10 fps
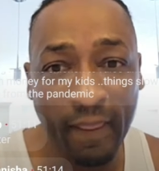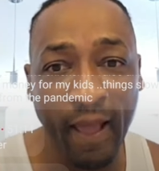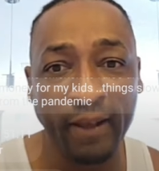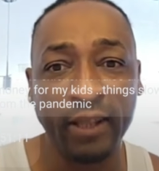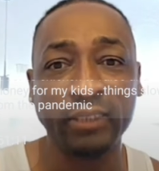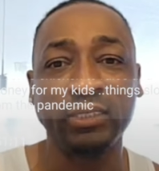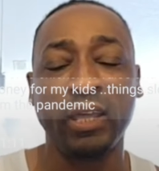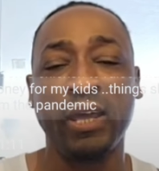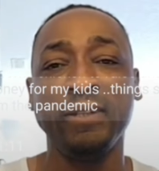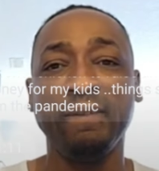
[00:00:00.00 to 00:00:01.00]
You
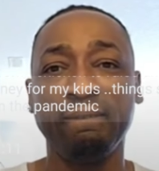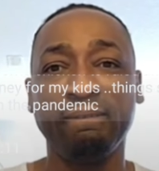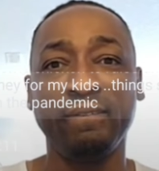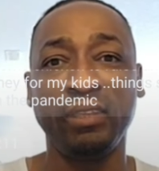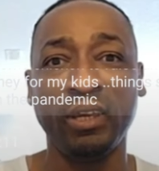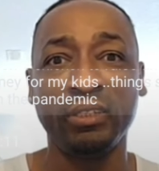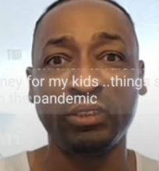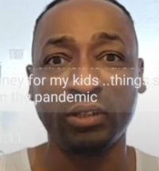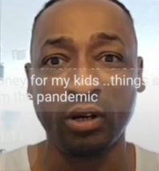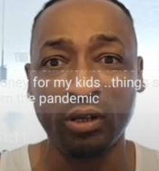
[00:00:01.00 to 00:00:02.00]
understand?
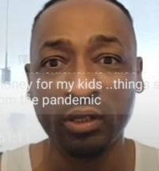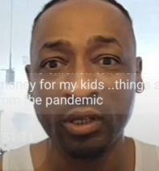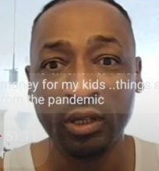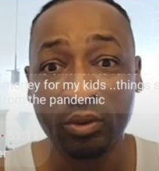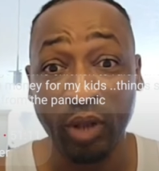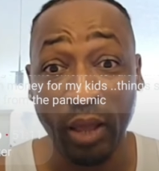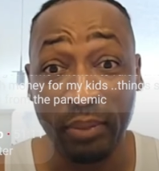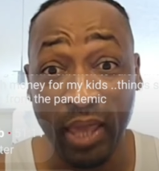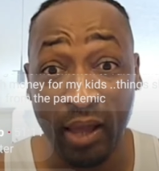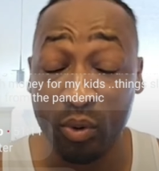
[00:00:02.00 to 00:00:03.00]
Yes. So, to
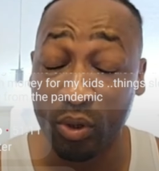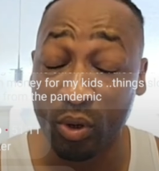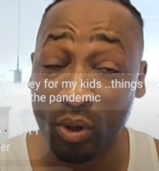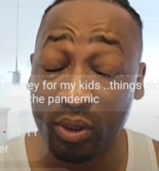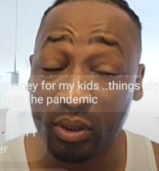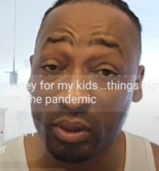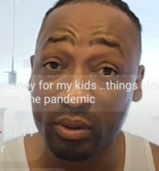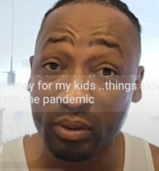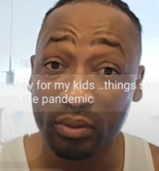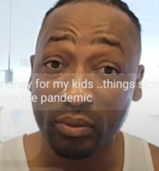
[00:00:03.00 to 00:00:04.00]
that be a good look.
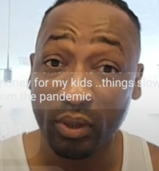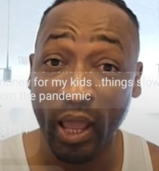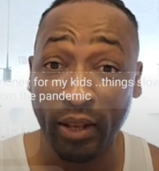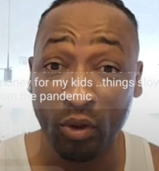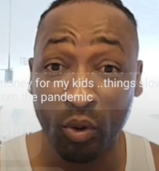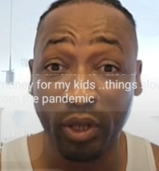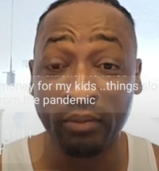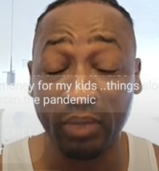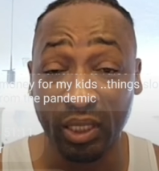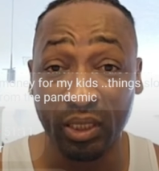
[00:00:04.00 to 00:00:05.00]
And
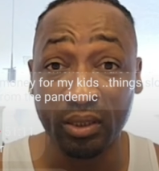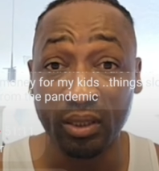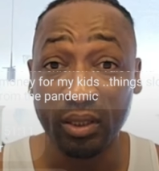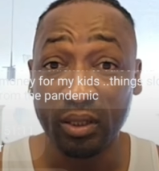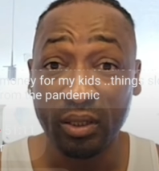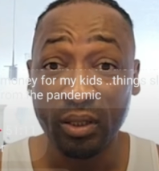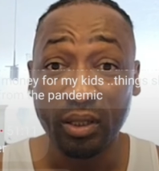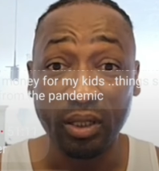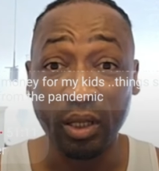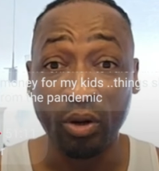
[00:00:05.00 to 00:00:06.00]
knowing me,
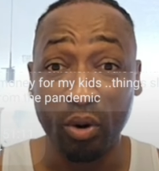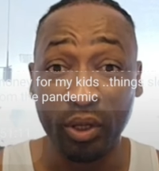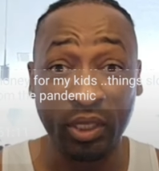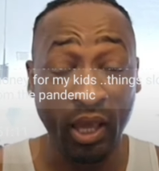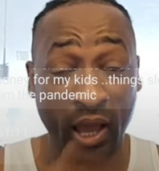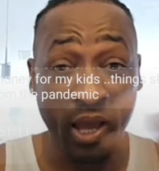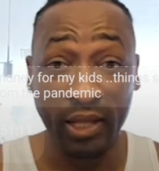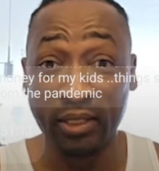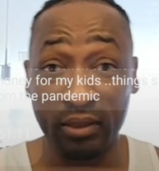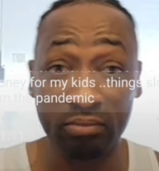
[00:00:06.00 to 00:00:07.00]
you know, we
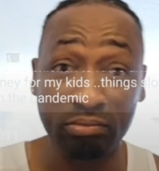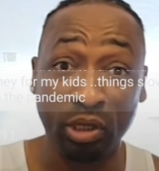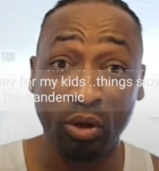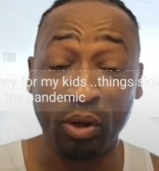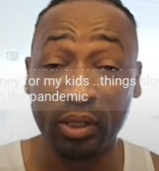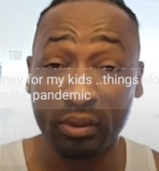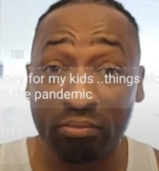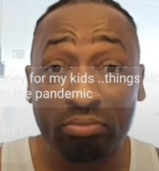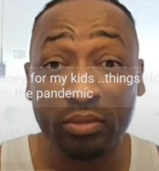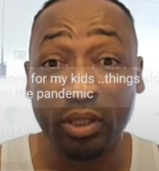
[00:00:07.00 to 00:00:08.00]
can, you know,
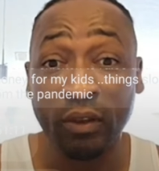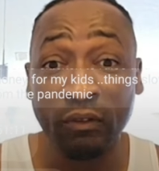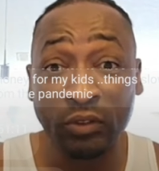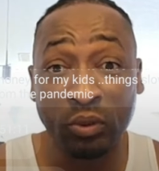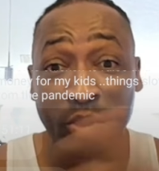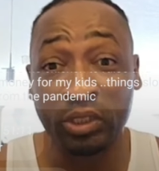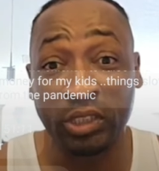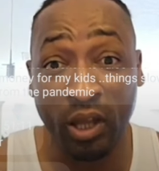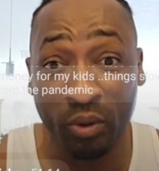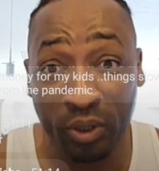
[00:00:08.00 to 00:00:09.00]
if so
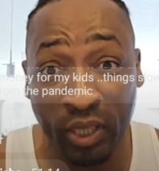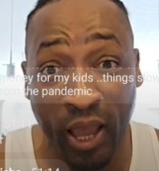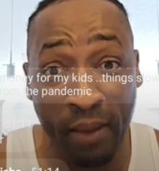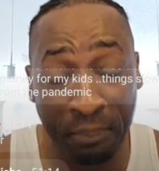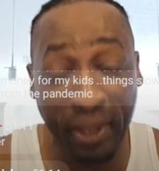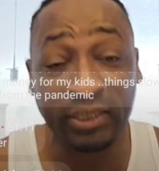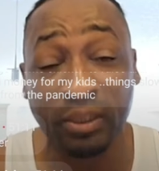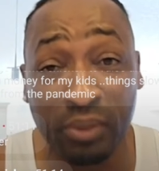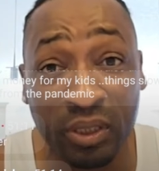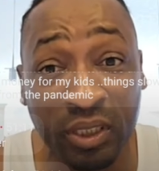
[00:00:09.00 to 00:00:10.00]
much, we can
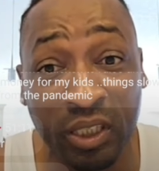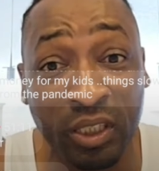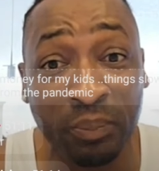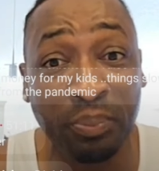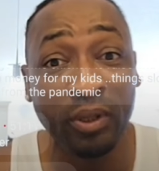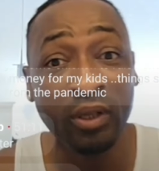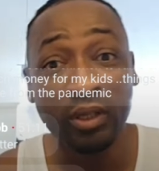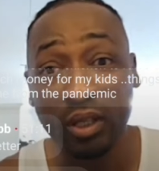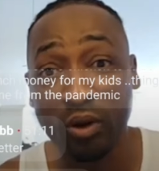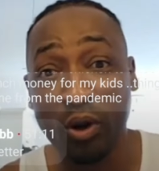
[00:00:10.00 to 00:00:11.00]
possibly keep,
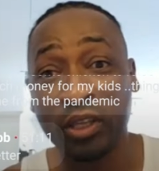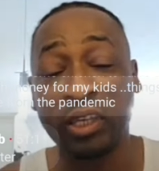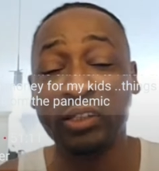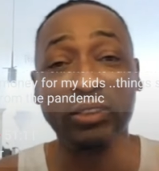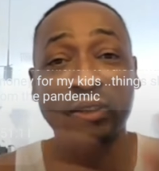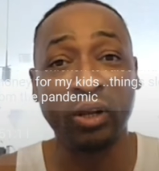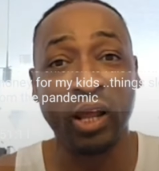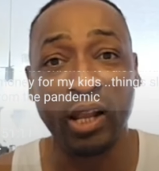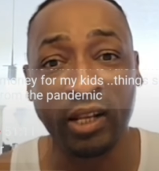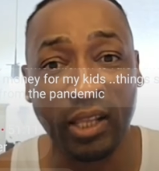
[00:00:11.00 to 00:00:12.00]
you know,
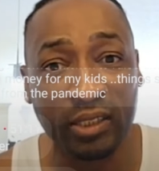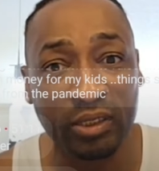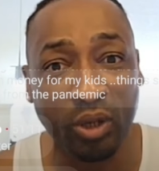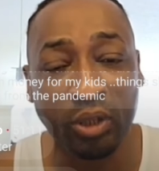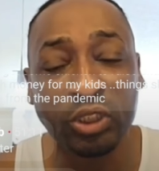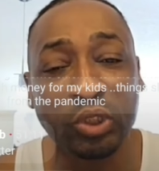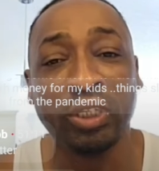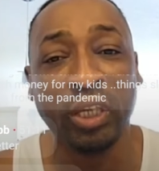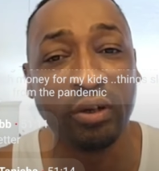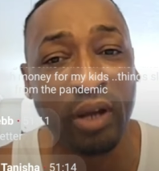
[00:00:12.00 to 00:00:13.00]
Kingston and our next
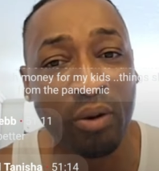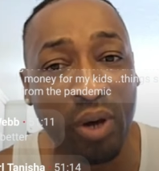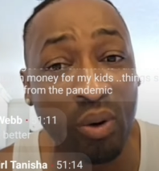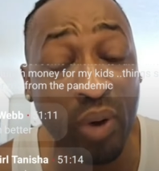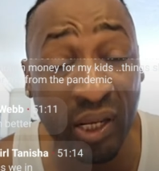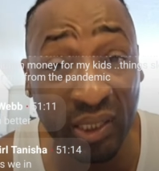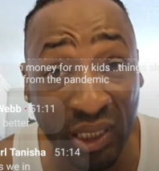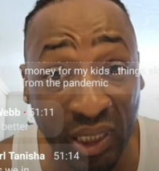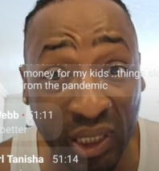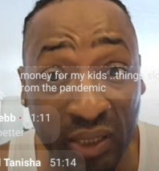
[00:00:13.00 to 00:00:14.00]
country area where well
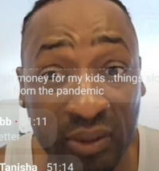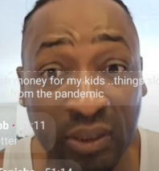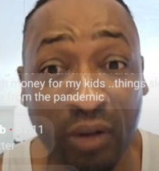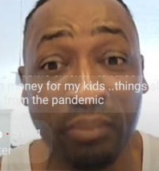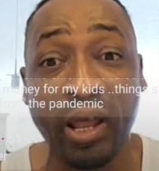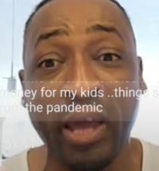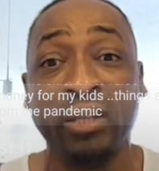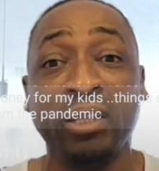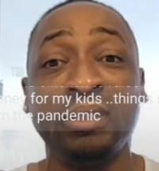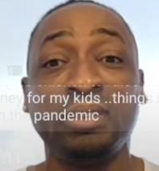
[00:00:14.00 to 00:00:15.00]
needed. Something
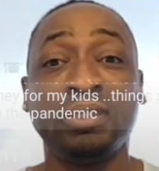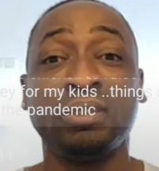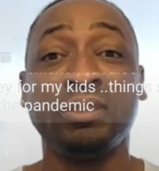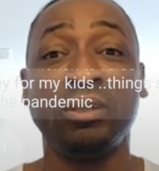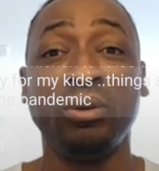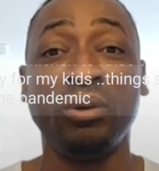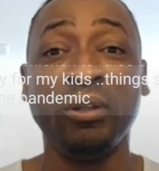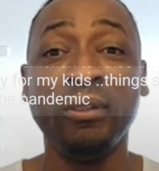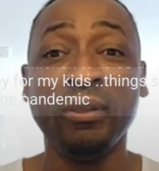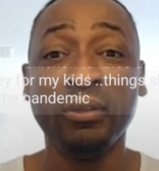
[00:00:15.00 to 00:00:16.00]
like this, you
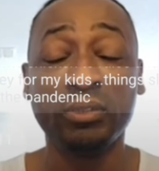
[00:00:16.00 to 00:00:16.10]
know.